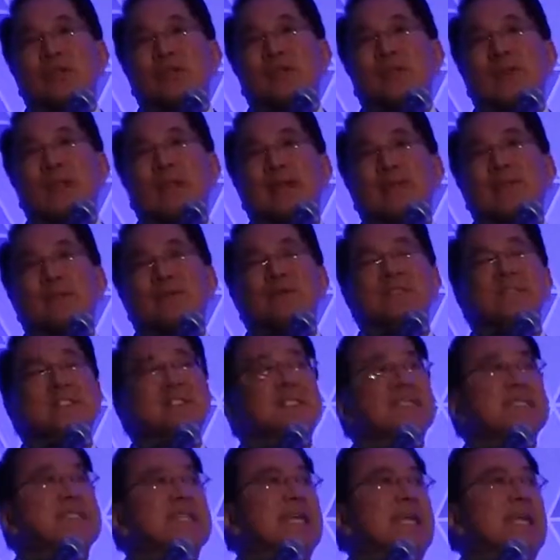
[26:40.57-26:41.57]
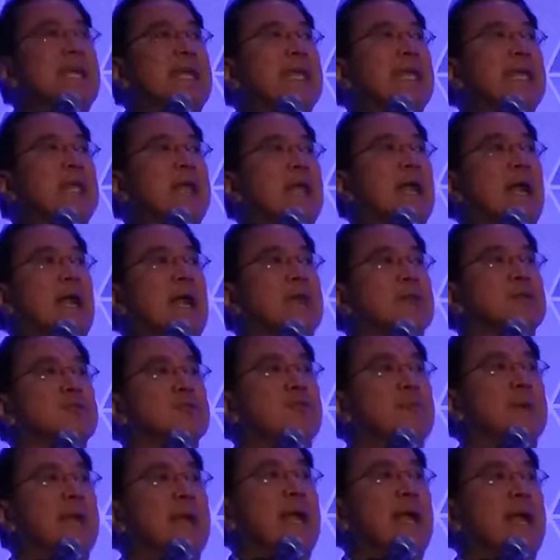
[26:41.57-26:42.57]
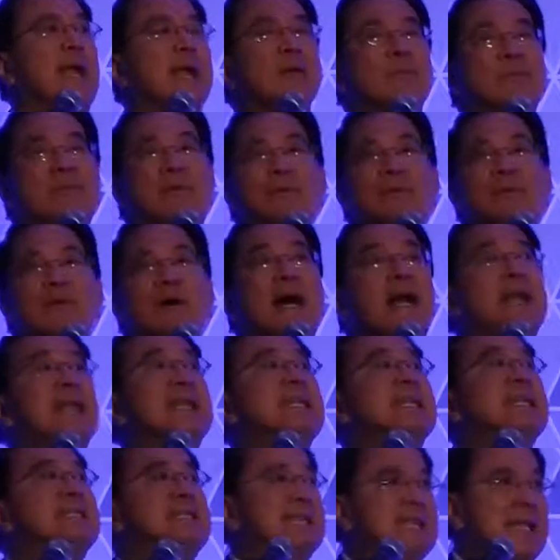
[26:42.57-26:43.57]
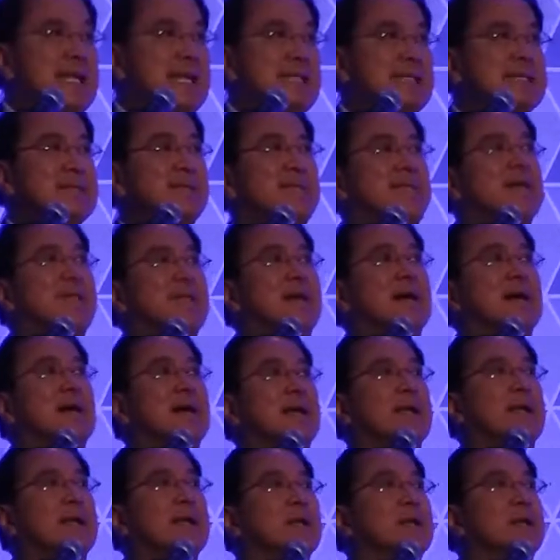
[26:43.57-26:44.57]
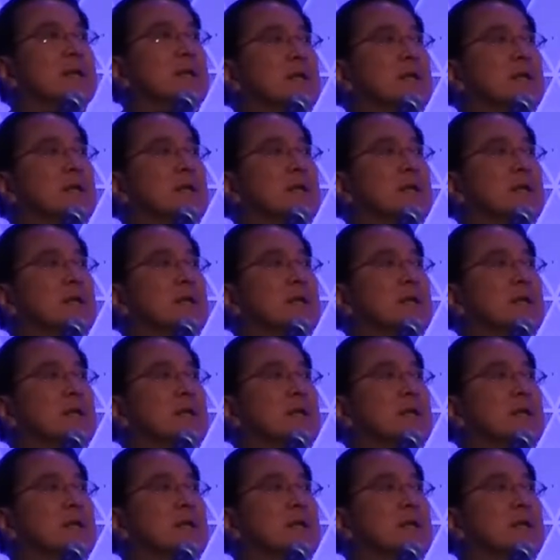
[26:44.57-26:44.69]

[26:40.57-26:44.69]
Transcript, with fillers: to be able to see and to be able to identify